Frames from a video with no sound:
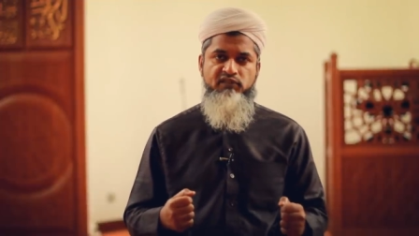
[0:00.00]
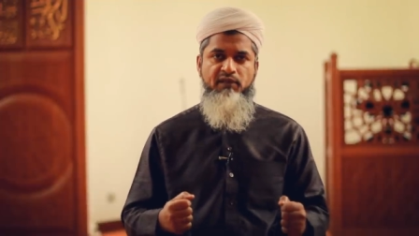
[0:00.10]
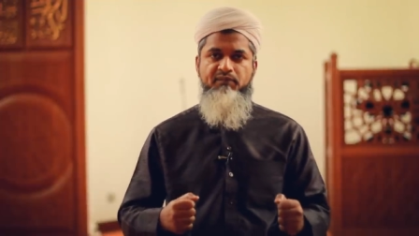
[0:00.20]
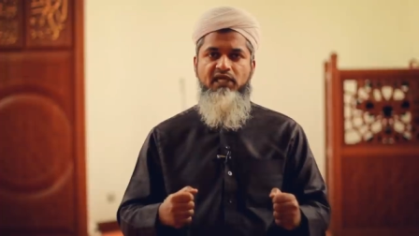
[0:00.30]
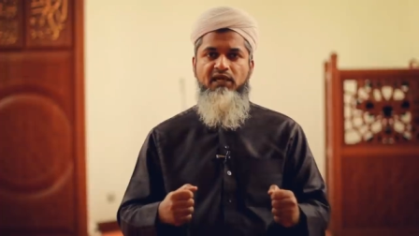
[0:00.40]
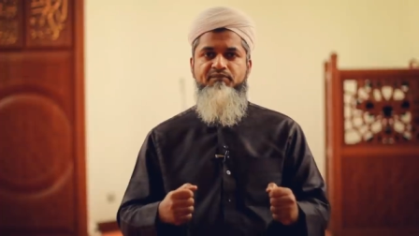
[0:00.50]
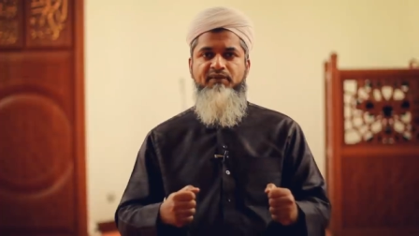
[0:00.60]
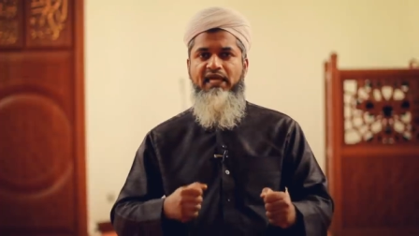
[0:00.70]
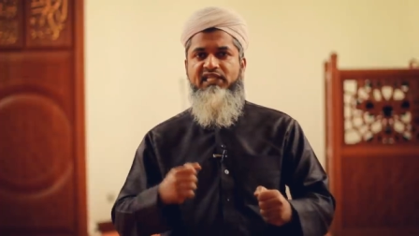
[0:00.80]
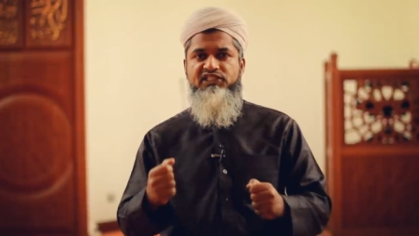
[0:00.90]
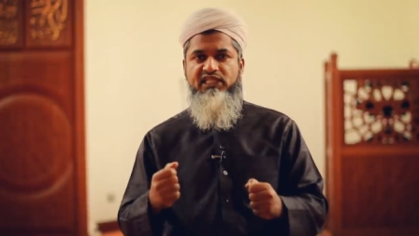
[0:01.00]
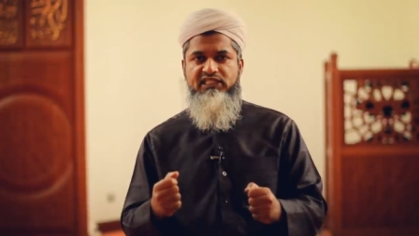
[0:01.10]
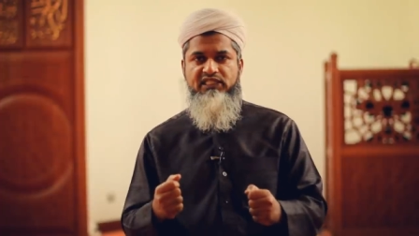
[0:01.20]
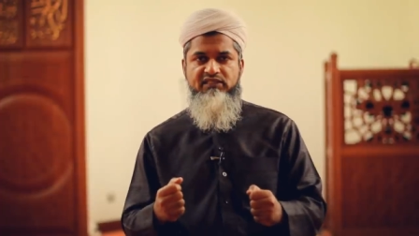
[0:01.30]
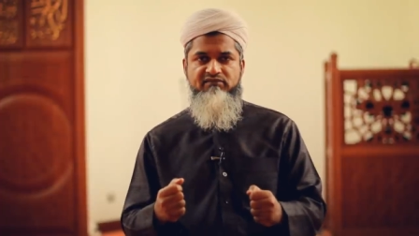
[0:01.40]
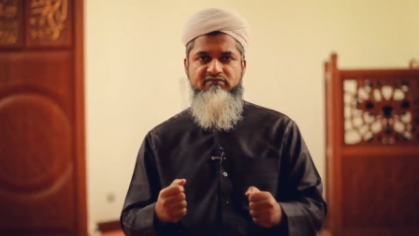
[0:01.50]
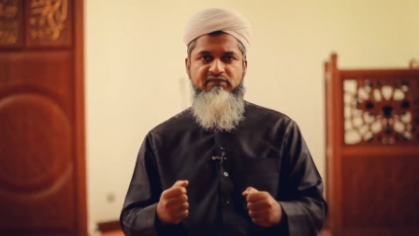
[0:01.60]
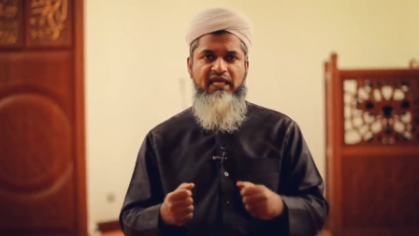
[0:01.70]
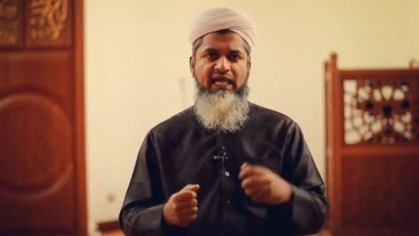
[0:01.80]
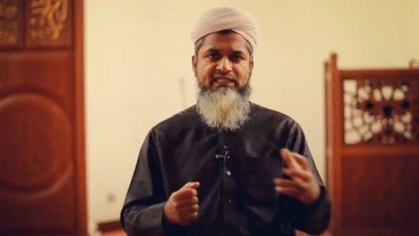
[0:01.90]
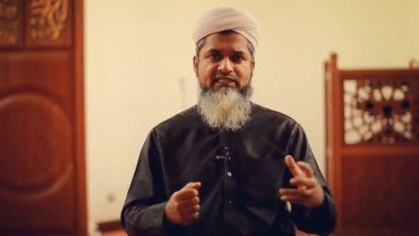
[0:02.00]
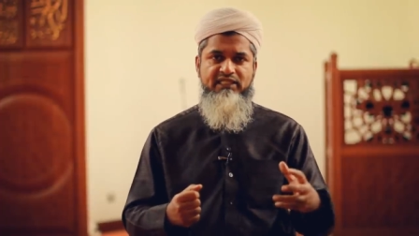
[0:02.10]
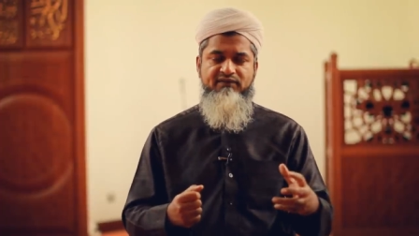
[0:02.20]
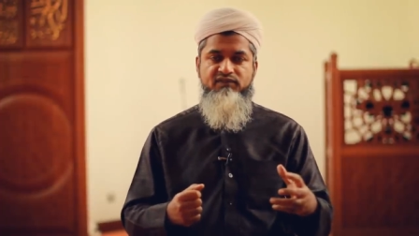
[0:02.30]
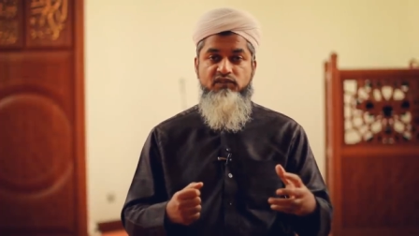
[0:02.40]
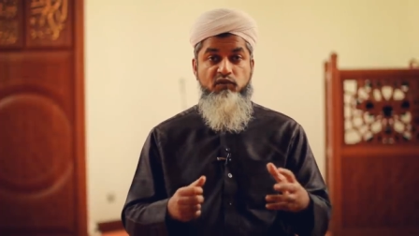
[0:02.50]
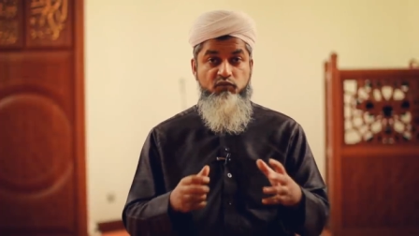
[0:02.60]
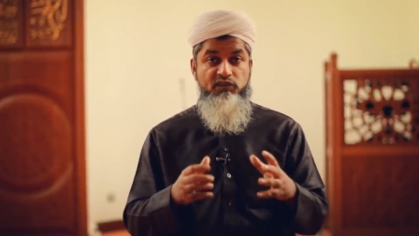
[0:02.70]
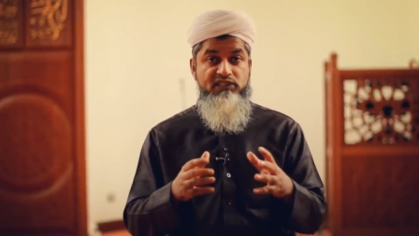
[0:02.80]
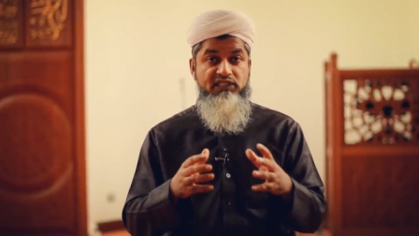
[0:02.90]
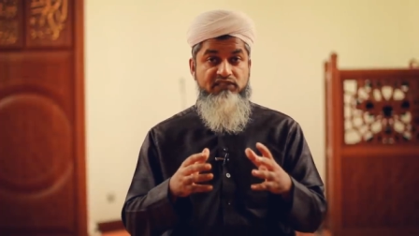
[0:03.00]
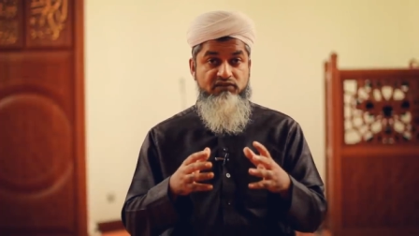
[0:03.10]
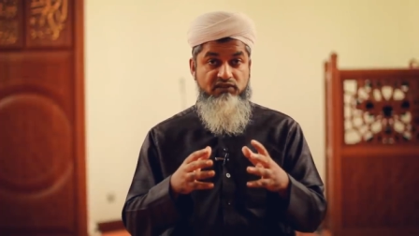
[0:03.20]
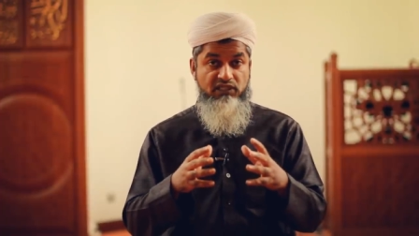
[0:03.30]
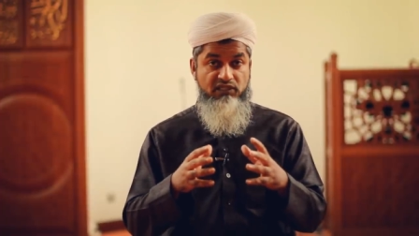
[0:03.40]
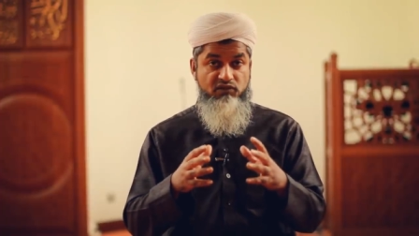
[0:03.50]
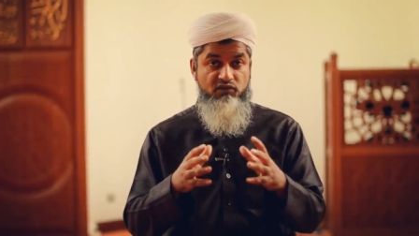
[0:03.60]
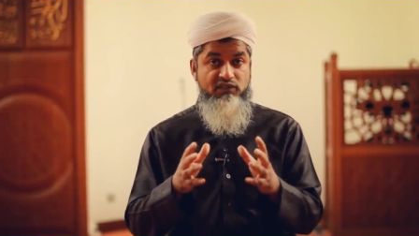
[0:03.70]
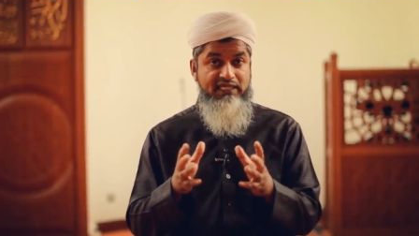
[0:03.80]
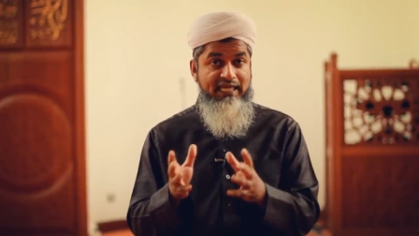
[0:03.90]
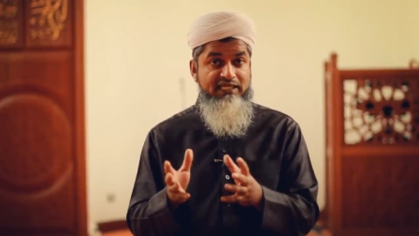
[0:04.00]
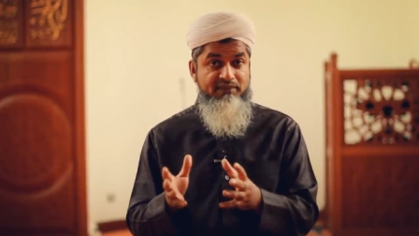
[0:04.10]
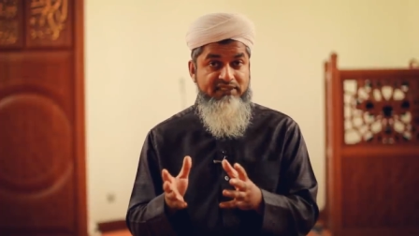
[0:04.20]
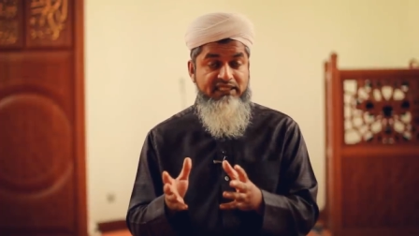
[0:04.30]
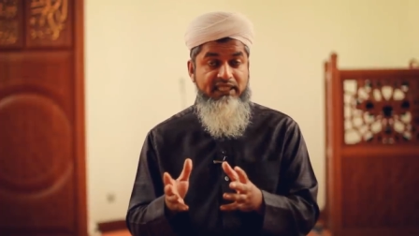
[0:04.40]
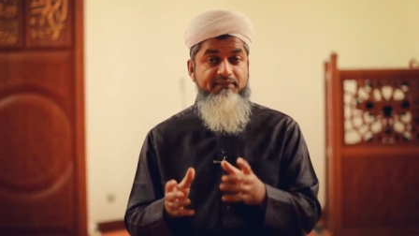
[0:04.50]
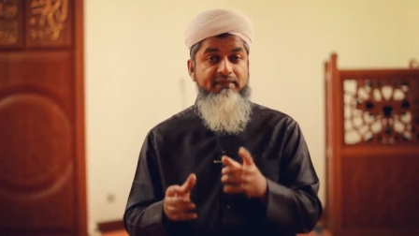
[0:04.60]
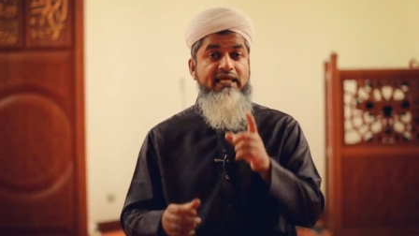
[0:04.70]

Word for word: They become energetic and active and so on, which is a good element in them.